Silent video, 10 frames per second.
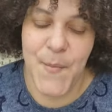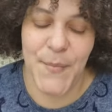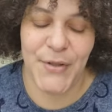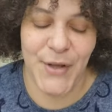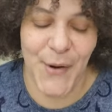
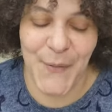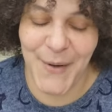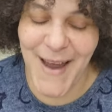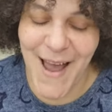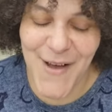So we
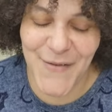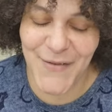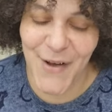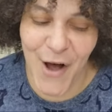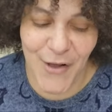have
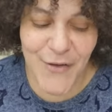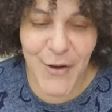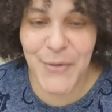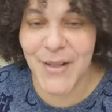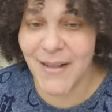all of
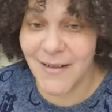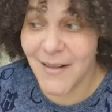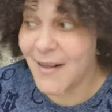those in